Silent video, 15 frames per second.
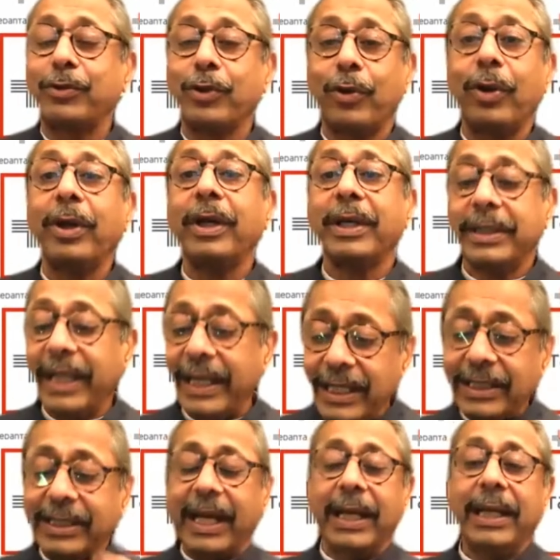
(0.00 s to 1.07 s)
So then
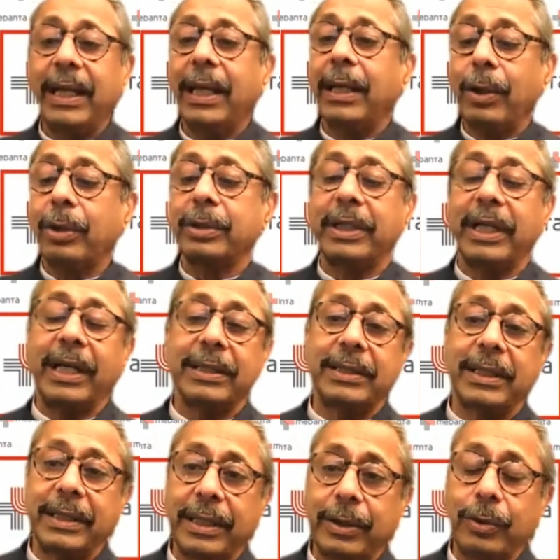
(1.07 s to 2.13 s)
he said, look, there are
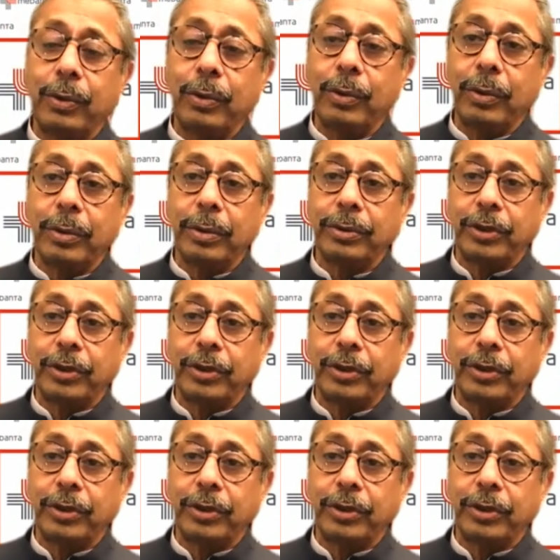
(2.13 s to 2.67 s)
32